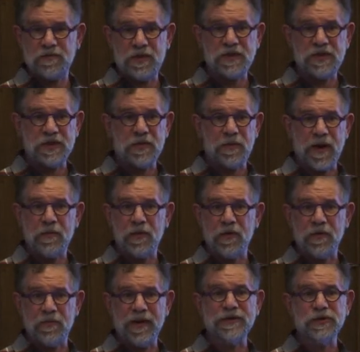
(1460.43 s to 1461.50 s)
Pieces of paper
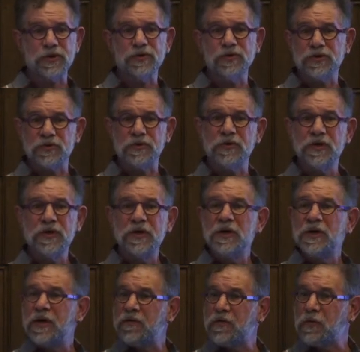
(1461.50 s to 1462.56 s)
and pencils, or
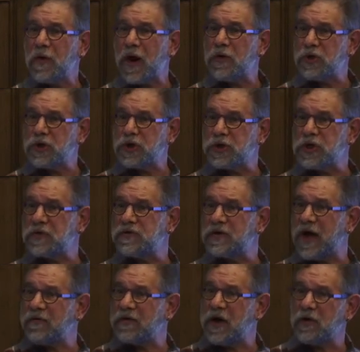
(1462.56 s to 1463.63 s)
if you'd rather just
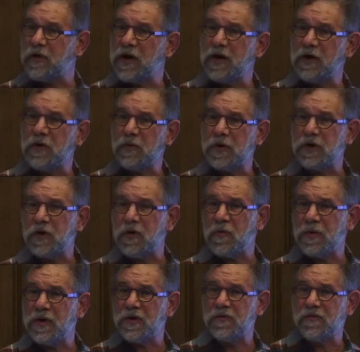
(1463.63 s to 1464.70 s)
have another editor window
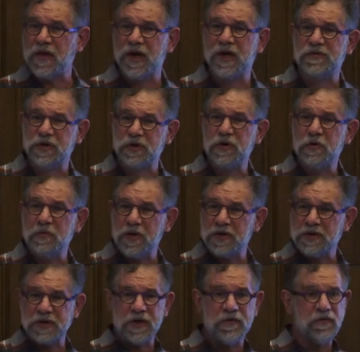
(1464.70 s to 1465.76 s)
open and you've got enough screen real
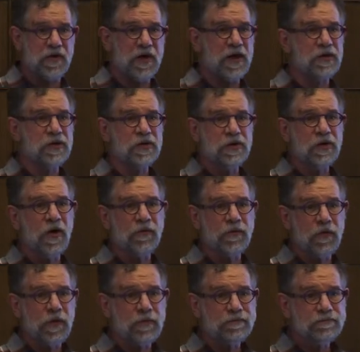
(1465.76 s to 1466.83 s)
estate for that, go
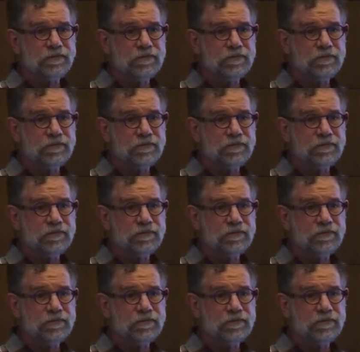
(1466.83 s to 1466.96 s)
for it.